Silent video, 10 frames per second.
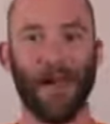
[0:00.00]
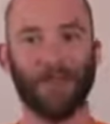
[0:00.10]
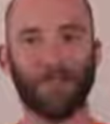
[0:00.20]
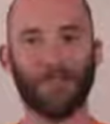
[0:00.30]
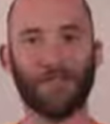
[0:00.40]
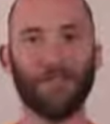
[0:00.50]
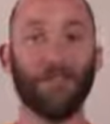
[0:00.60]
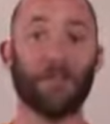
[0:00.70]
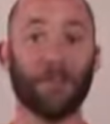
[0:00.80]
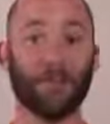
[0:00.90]
And there's just going to
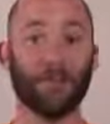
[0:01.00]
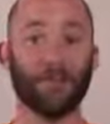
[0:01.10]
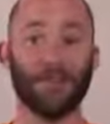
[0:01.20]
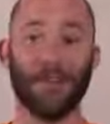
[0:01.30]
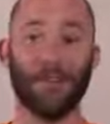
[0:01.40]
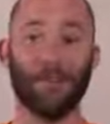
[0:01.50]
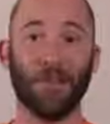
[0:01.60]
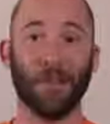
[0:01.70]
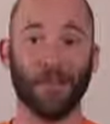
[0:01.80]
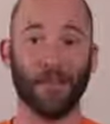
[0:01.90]
be a little cursor that's
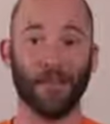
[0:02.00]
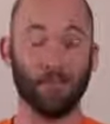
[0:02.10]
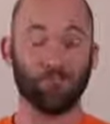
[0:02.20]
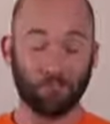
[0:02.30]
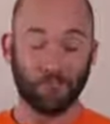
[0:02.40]
blinking at you.